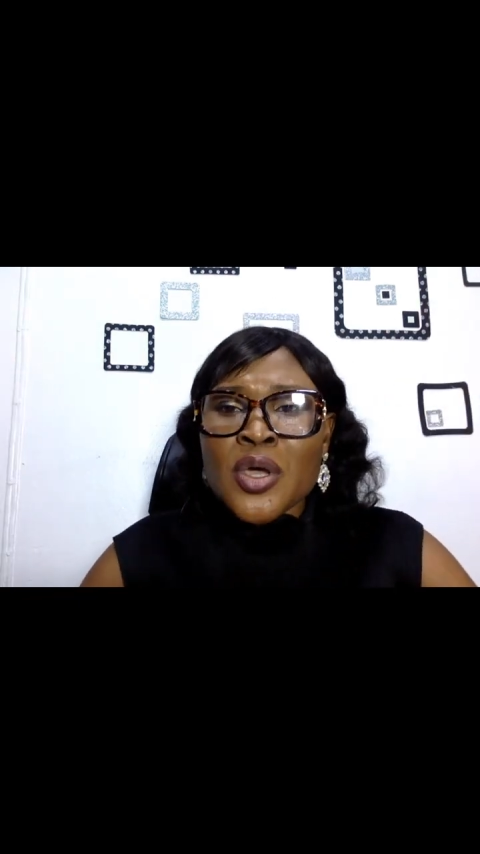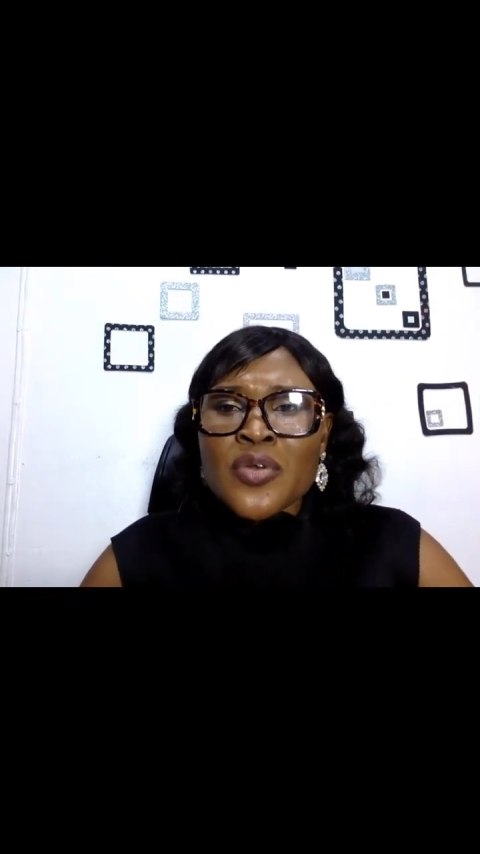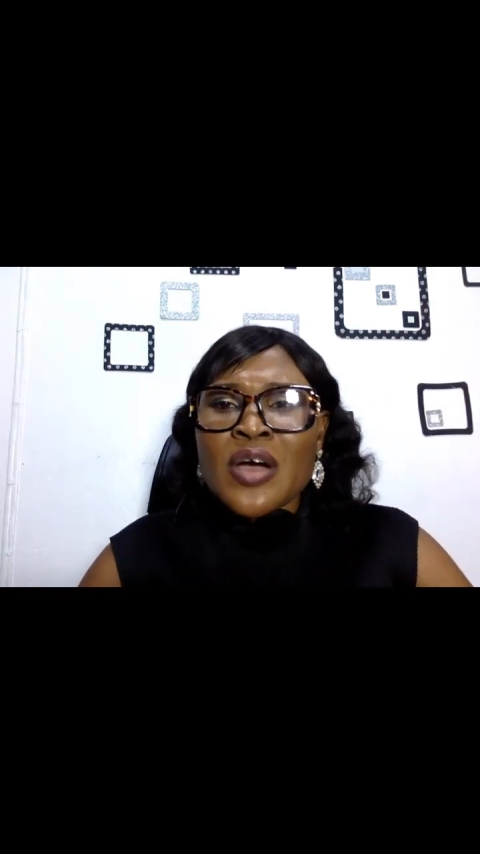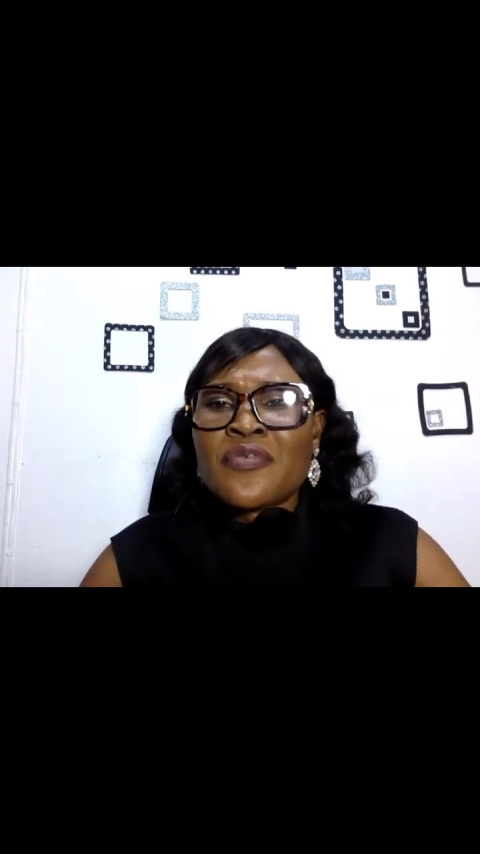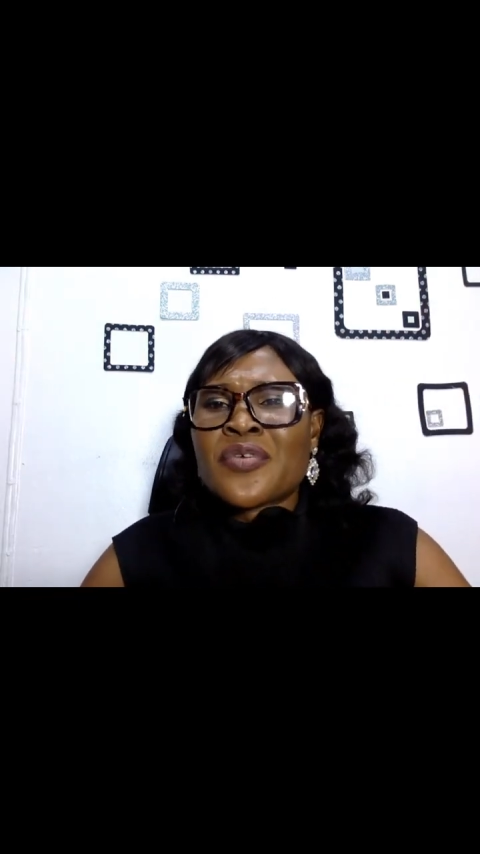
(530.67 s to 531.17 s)
You
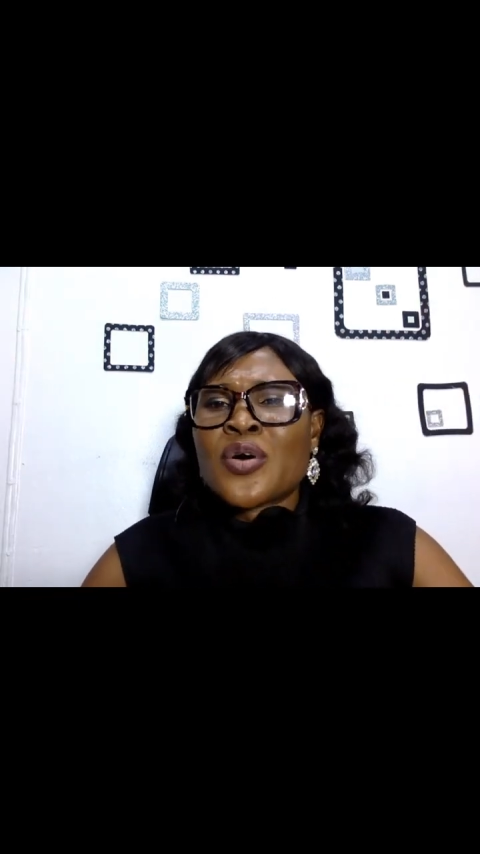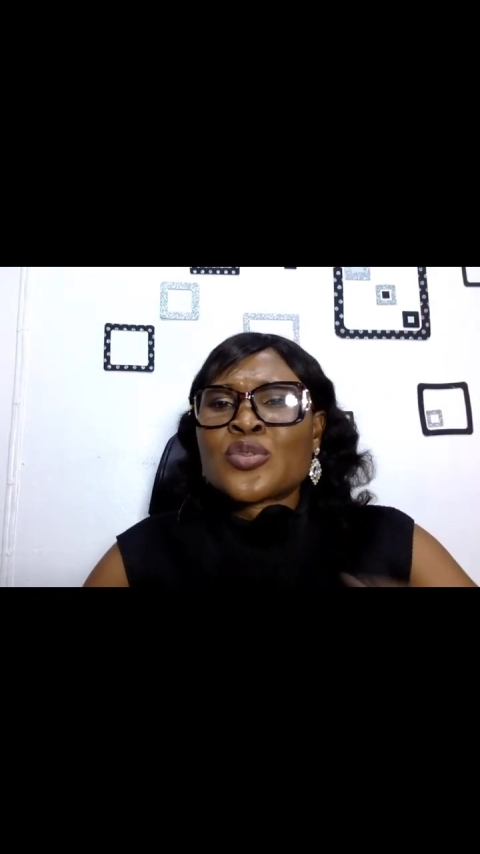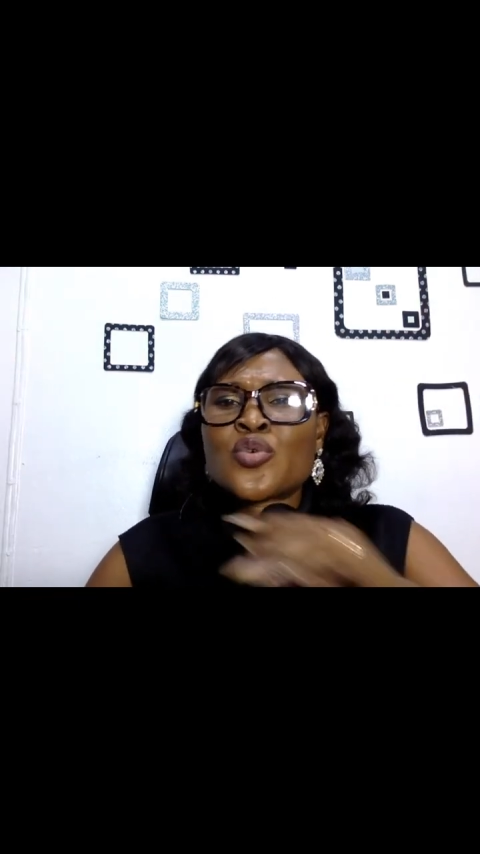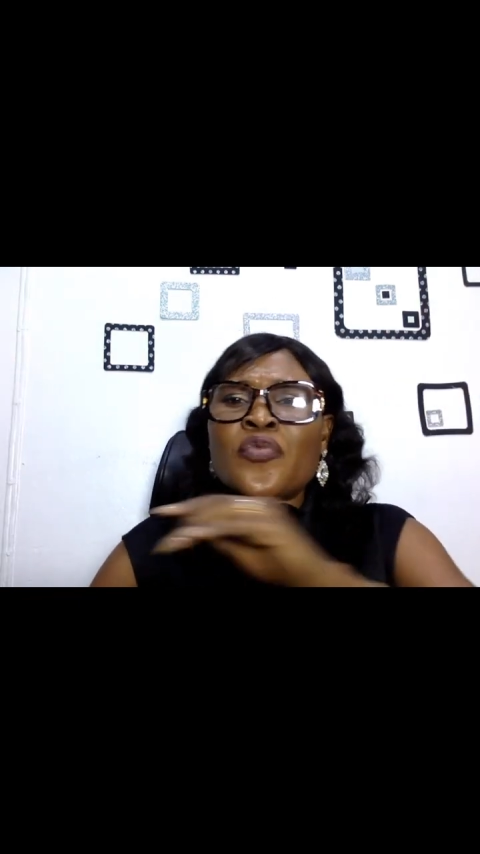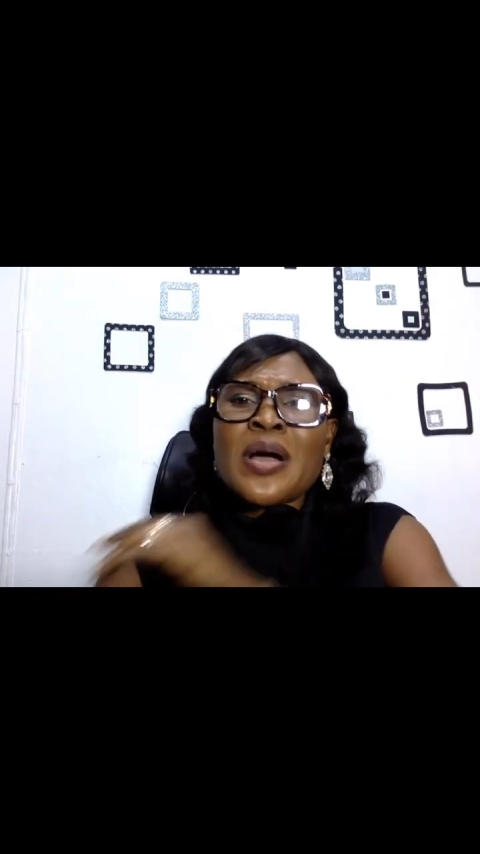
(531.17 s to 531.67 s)
have gone
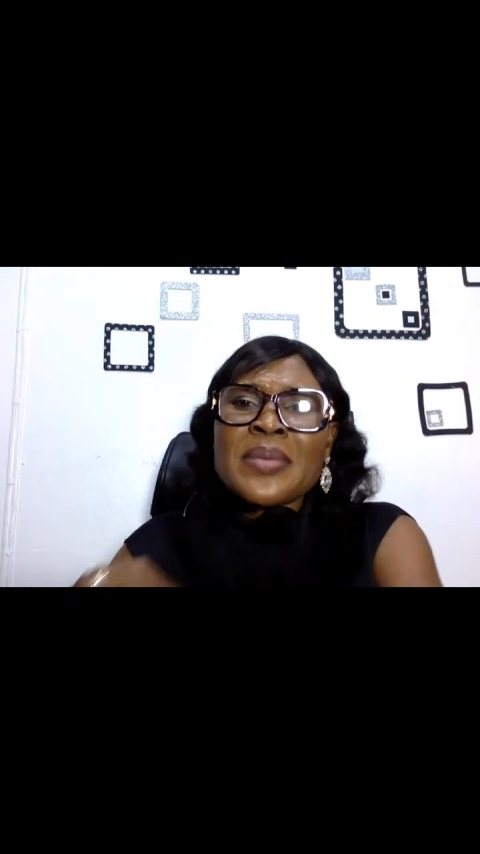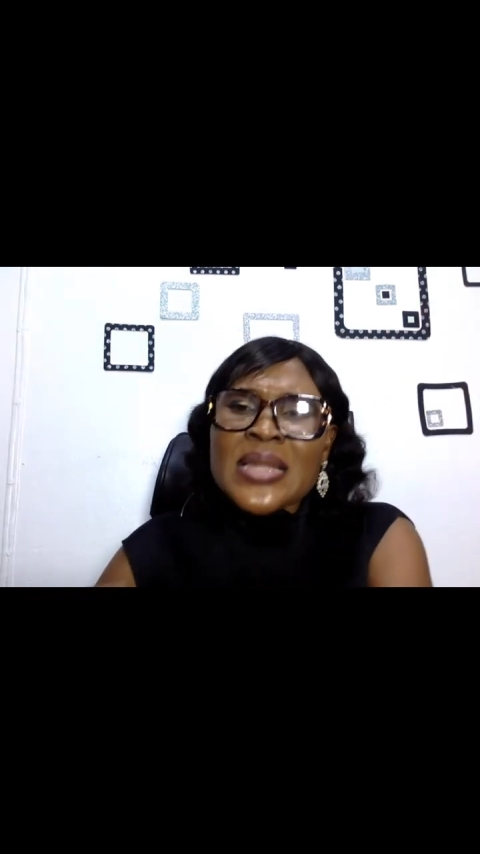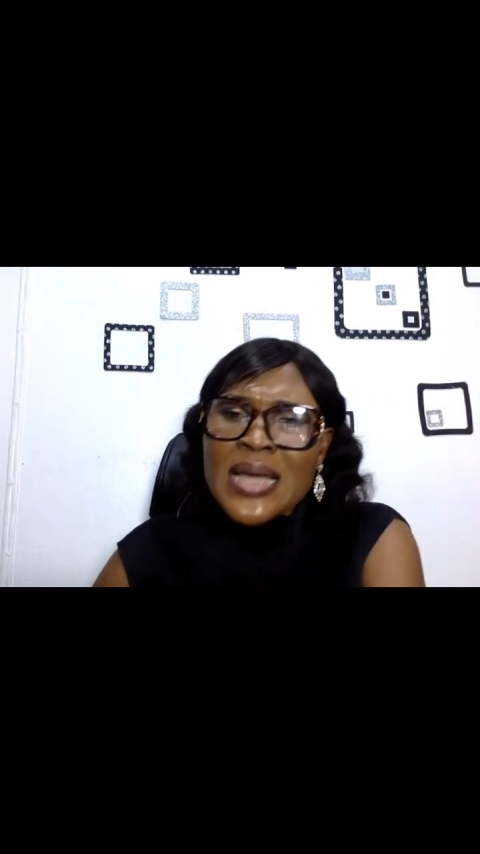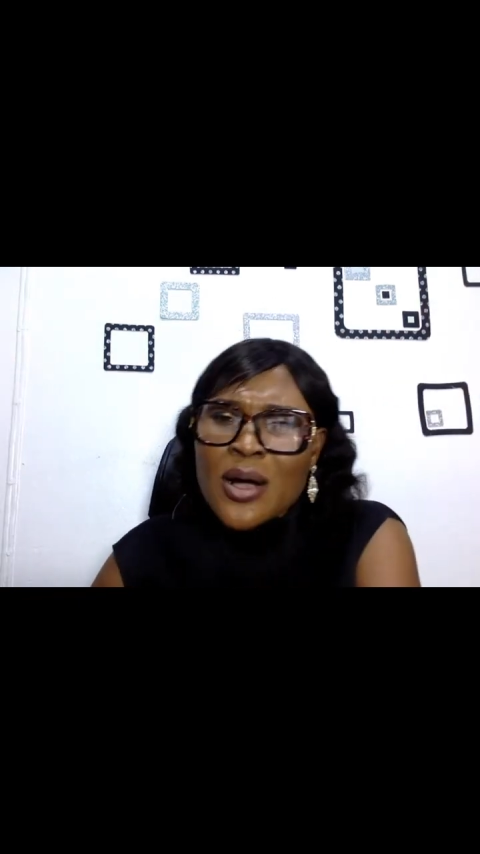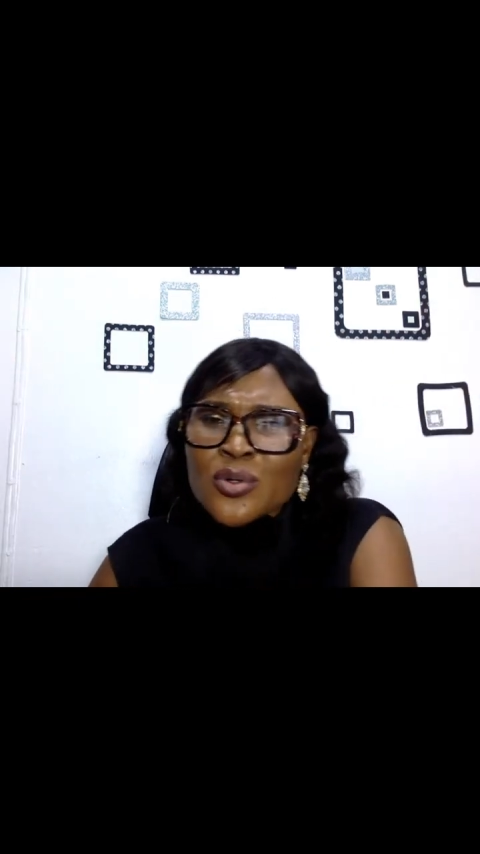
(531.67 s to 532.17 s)
to family
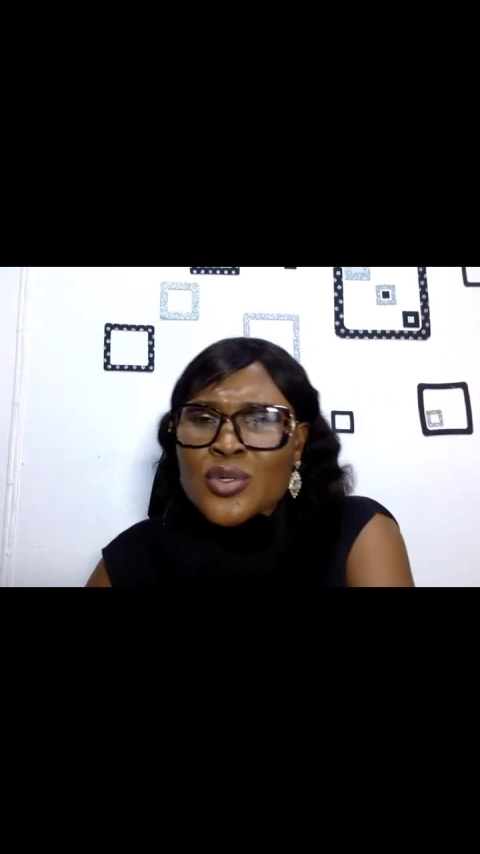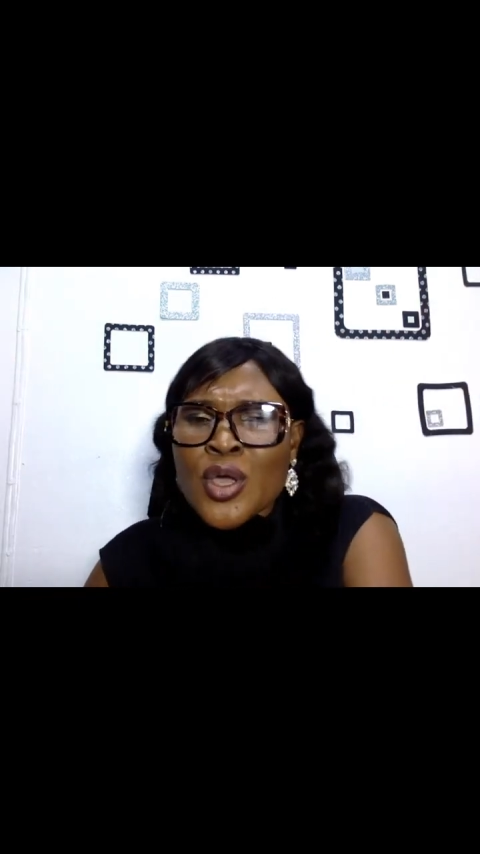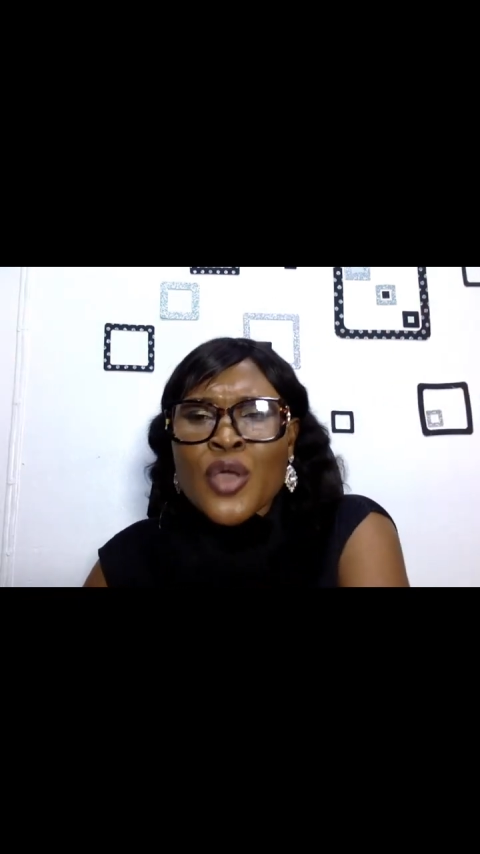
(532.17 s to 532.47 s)
house,